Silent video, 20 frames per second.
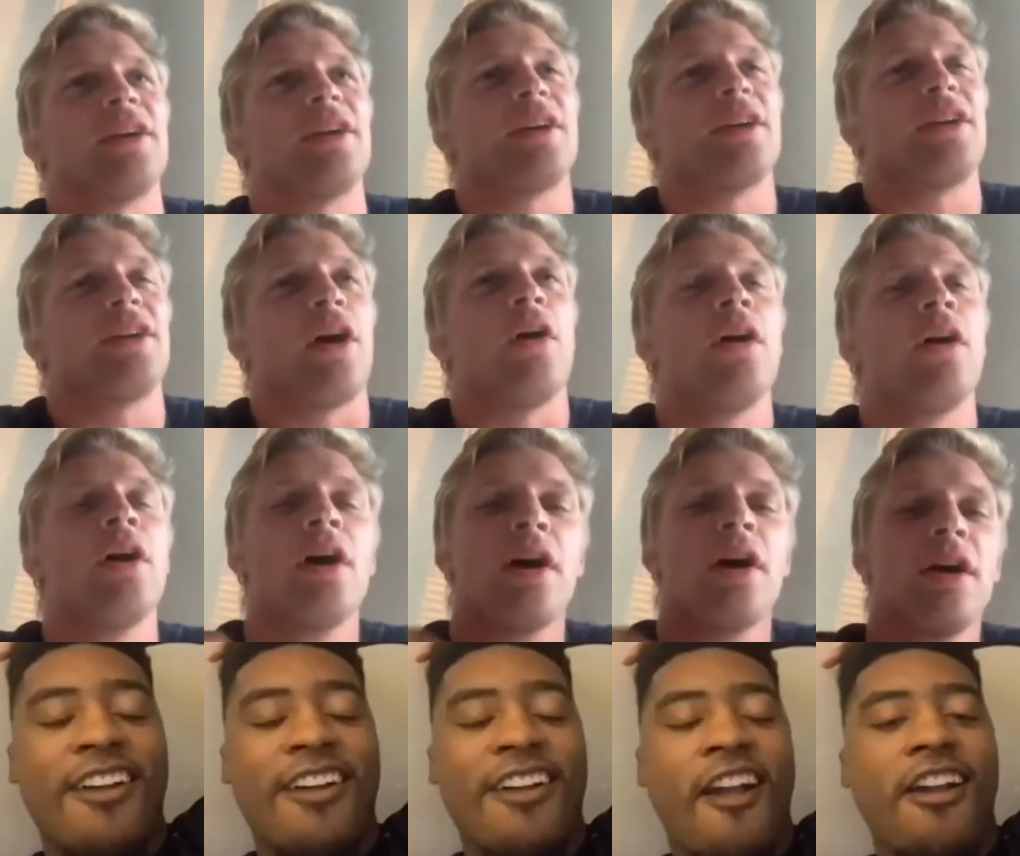
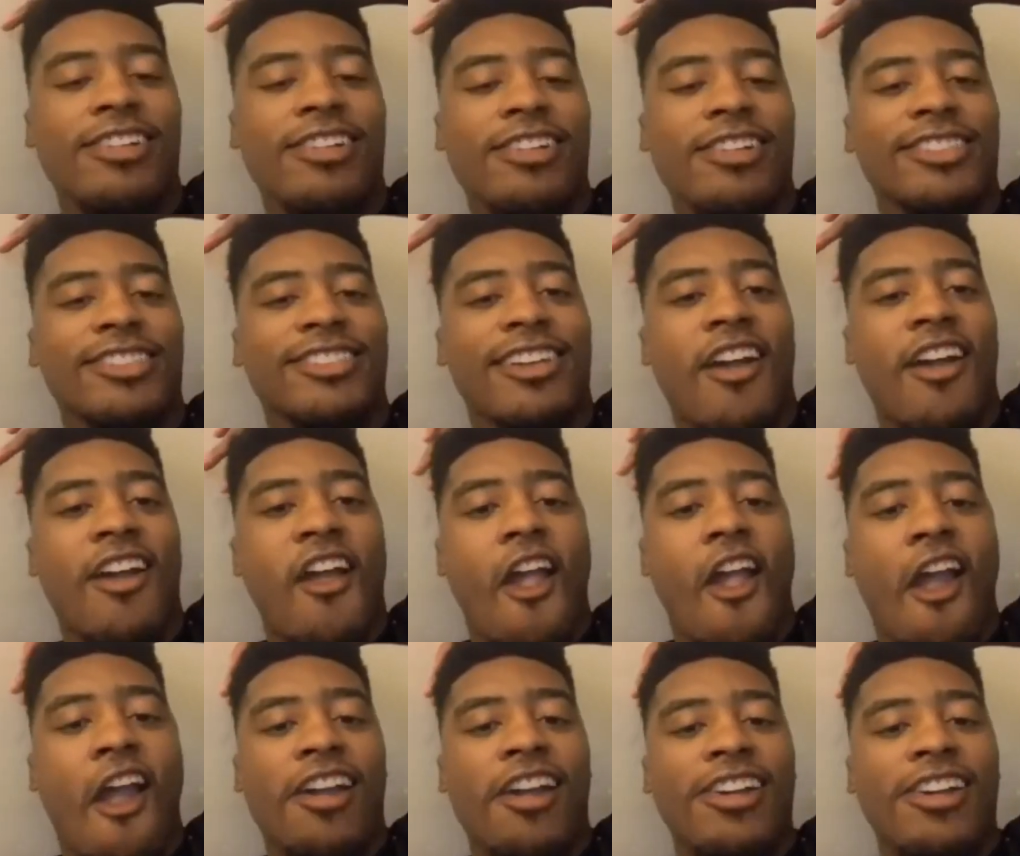Yeah.